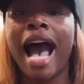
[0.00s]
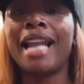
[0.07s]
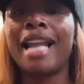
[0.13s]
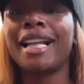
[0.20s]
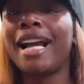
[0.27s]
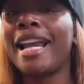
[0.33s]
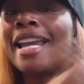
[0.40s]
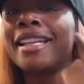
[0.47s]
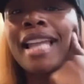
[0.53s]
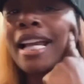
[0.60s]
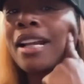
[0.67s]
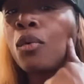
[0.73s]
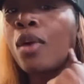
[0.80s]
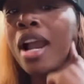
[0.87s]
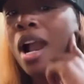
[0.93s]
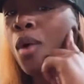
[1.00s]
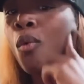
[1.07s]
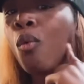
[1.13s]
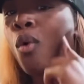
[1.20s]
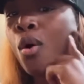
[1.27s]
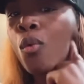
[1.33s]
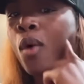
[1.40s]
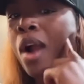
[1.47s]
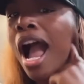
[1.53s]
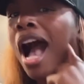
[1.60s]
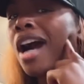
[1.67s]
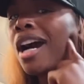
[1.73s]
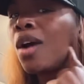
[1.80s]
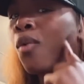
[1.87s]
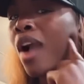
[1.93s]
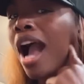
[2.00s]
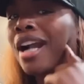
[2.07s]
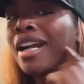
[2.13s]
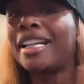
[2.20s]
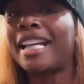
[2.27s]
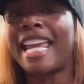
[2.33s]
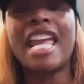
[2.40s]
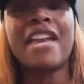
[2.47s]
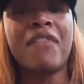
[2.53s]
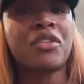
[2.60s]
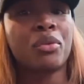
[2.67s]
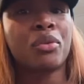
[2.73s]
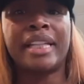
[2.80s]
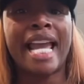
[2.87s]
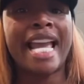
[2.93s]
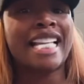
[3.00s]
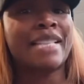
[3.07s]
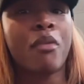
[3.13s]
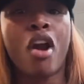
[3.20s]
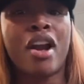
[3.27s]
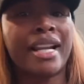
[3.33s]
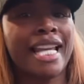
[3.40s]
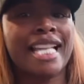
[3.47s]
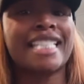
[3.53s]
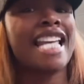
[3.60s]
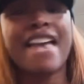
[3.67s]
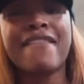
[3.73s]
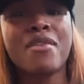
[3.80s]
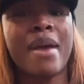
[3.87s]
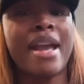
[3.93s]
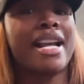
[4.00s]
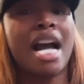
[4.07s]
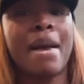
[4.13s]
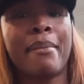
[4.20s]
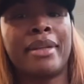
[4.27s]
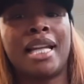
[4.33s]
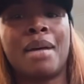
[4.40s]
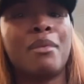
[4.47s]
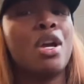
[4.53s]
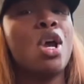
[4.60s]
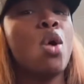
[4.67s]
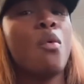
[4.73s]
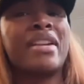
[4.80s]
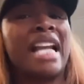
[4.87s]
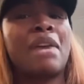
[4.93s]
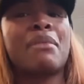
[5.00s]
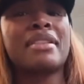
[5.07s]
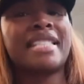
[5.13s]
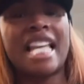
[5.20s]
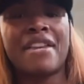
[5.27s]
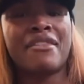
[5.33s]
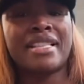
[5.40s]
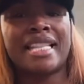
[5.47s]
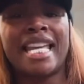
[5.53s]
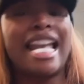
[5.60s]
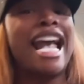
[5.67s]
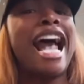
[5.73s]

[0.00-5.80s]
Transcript: I done not hit like where where I uh, where I couldn't eat for three days, sparring against heavyweight coming up when I was 17.